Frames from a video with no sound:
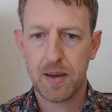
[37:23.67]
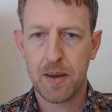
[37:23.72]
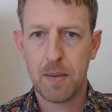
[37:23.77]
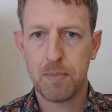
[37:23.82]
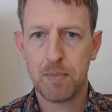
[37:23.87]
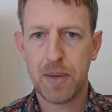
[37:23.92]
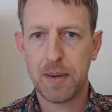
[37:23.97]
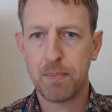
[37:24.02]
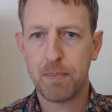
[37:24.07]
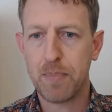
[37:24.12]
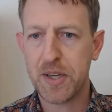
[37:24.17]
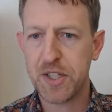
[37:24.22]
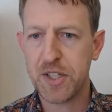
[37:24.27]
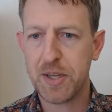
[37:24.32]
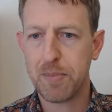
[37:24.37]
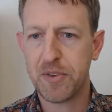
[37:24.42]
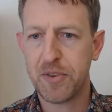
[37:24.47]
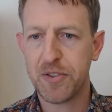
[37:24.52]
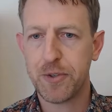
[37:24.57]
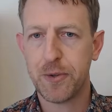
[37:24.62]
but
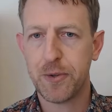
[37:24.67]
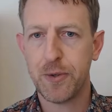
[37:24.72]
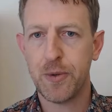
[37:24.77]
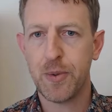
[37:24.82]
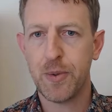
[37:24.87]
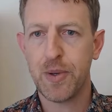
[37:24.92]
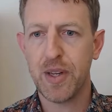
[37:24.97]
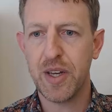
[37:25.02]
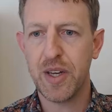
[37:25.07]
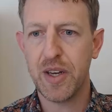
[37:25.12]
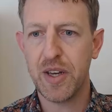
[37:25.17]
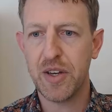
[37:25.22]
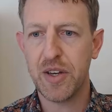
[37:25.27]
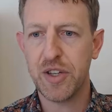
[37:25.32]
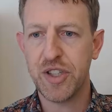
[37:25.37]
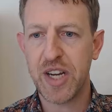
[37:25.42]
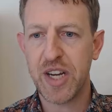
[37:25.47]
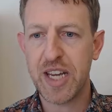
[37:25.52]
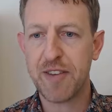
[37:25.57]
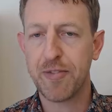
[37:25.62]
bishop to
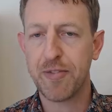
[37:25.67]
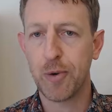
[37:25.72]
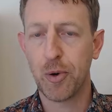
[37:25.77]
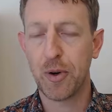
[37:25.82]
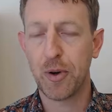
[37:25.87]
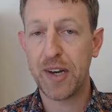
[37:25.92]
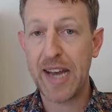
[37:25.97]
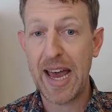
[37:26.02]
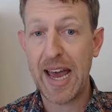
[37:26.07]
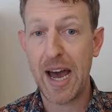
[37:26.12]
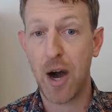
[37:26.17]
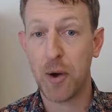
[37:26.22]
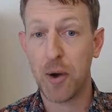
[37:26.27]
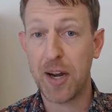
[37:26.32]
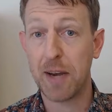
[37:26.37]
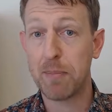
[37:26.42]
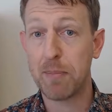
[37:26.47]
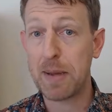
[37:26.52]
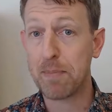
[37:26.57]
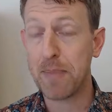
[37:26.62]
g4 now
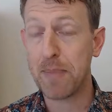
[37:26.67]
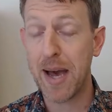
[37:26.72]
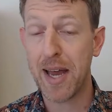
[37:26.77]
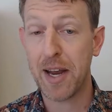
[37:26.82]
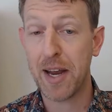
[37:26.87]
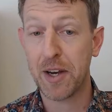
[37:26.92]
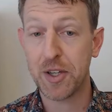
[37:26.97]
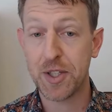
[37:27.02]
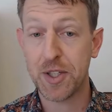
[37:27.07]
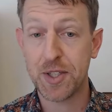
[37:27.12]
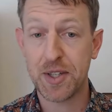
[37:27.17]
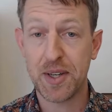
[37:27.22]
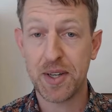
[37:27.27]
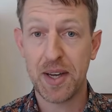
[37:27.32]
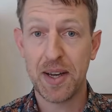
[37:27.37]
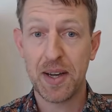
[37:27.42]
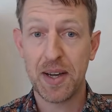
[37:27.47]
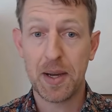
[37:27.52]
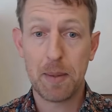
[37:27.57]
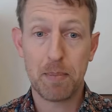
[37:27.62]
can be punished
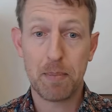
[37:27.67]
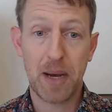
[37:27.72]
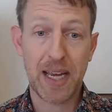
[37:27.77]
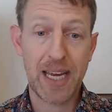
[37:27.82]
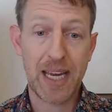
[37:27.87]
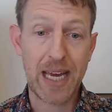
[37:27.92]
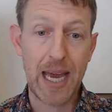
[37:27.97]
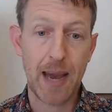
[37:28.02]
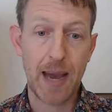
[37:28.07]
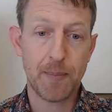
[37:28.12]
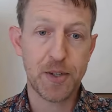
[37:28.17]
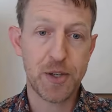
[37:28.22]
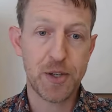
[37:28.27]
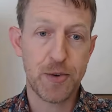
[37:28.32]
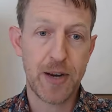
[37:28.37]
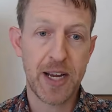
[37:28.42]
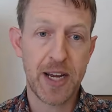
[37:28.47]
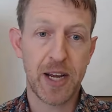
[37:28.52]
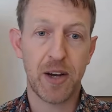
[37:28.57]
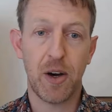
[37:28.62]
by
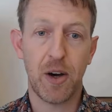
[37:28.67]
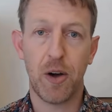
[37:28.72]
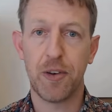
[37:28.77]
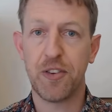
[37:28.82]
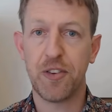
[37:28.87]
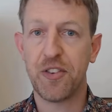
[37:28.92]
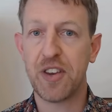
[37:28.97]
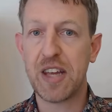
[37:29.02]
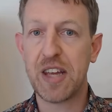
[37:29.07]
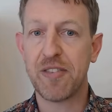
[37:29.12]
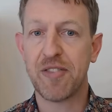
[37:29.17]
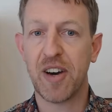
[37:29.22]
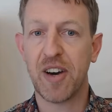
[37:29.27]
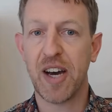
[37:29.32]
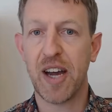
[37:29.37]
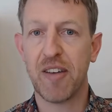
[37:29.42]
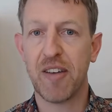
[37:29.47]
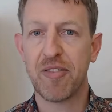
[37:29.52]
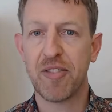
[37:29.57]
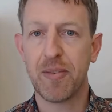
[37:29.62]
capturing on
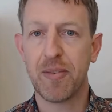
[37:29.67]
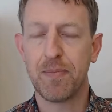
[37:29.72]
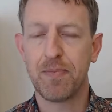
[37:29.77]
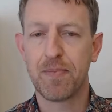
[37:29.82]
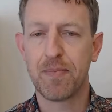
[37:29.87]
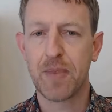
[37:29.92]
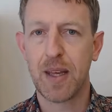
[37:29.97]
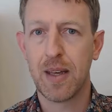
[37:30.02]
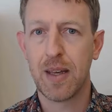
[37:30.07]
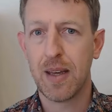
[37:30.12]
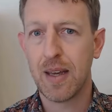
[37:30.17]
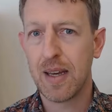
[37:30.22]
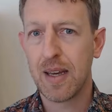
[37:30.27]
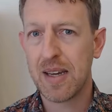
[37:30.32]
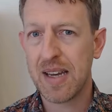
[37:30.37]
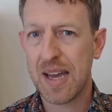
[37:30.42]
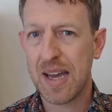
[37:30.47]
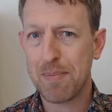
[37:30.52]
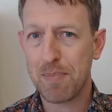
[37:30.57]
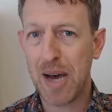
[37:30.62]
c5.
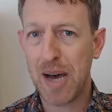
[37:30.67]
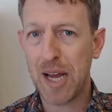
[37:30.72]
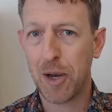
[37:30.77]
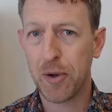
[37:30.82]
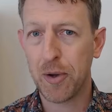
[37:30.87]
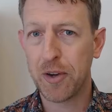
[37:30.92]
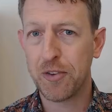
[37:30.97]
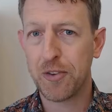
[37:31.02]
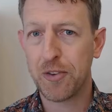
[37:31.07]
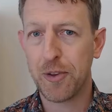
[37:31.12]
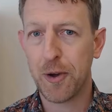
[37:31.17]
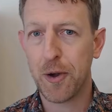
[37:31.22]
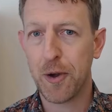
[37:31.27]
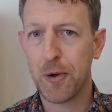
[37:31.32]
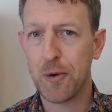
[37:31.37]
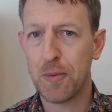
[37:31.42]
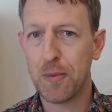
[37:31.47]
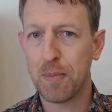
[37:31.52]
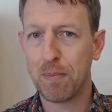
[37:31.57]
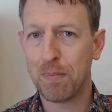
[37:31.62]
It might look as
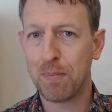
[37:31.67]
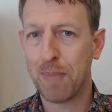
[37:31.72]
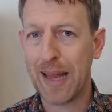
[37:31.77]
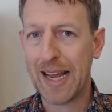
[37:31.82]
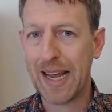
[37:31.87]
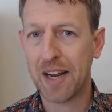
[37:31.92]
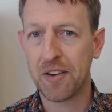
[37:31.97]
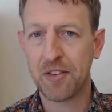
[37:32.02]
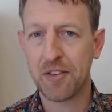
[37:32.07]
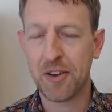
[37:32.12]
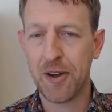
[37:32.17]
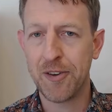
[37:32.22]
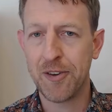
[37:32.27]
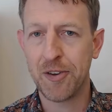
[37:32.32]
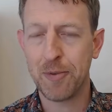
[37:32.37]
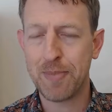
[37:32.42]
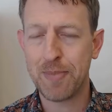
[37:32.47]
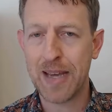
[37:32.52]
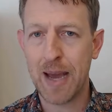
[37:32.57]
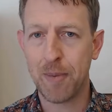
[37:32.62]
though black is going
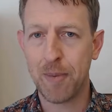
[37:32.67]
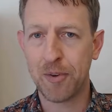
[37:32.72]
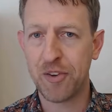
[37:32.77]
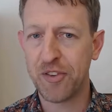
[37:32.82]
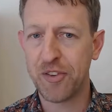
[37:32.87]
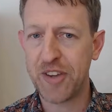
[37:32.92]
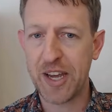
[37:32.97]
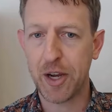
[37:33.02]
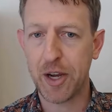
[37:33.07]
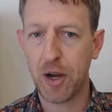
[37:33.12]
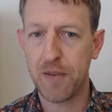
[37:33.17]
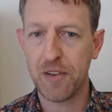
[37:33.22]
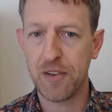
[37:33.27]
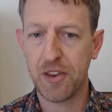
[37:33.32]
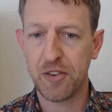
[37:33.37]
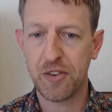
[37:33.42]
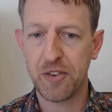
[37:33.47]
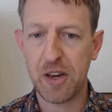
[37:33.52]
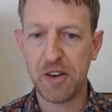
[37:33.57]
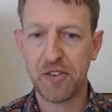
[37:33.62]
to be able to take over the
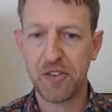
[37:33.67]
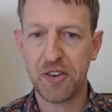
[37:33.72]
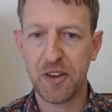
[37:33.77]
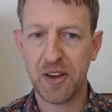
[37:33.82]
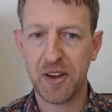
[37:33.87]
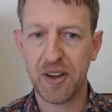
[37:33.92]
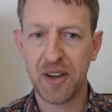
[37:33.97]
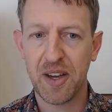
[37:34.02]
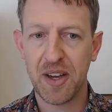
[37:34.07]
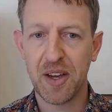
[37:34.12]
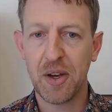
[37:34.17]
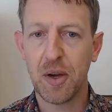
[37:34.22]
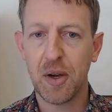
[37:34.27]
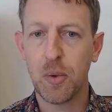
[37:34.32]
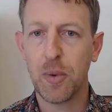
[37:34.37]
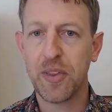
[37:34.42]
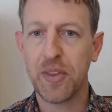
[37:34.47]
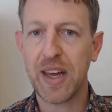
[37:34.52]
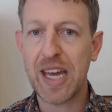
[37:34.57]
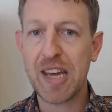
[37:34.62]
center
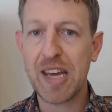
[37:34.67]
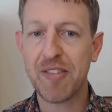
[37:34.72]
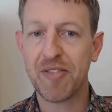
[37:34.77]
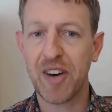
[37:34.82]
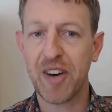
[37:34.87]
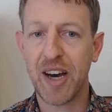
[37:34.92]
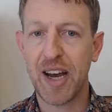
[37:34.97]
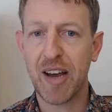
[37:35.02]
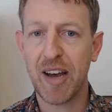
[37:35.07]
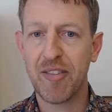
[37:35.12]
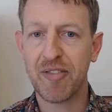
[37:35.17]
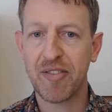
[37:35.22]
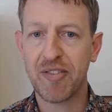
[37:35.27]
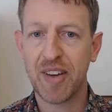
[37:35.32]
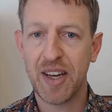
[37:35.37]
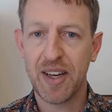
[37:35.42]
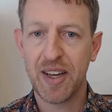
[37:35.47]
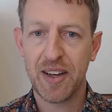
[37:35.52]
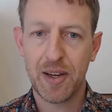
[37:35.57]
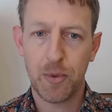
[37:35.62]
with e5
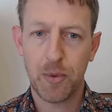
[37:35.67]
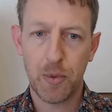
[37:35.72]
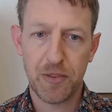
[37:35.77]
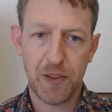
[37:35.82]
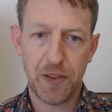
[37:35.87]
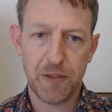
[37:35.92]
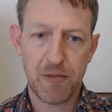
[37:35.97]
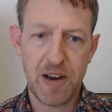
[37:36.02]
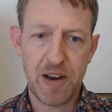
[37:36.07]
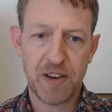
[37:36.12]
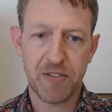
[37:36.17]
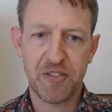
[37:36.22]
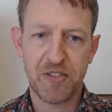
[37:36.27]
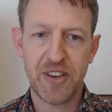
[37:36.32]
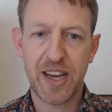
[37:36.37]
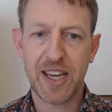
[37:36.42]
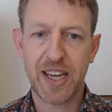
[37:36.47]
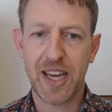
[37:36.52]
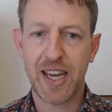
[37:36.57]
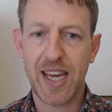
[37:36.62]
with the threat of
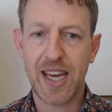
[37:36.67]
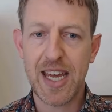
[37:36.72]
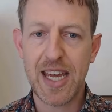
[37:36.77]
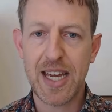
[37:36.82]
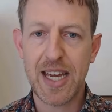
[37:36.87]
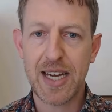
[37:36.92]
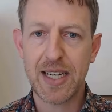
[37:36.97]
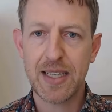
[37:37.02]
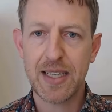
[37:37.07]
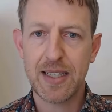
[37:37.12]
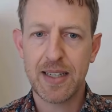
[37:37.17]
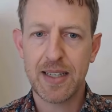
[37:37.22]
taking here,